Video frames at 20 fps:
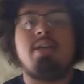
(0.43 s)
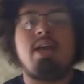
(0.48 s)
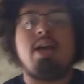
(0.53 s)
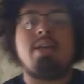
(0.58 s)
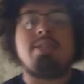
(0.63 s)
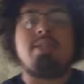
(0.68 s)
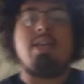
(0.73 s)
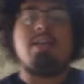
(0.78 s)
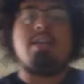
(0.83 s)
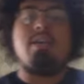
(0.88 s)

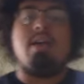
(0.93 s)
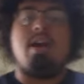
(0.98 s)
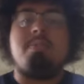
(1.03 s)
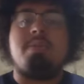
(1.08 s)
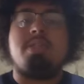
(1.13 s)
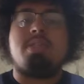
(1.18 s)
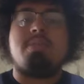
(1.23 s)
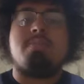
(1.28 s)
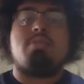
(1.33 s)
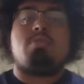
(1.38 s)
Guys, like,
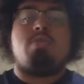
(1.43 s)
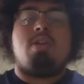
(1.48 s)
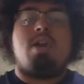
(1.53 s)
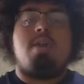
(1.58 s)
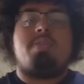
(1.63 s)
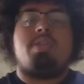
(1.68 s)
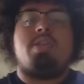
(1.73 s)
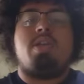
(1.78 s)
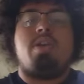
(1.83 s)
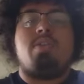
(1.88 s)
comment,
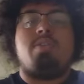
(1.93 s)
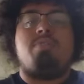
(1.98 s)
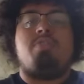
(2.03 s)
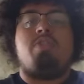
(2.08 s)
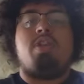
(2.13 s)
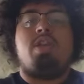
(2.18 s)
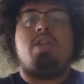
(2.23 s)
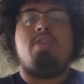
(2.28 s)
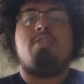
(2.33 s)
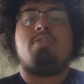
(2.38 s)
subscribe, share the
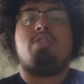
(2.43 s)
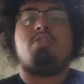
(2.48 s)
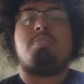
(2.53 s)
video,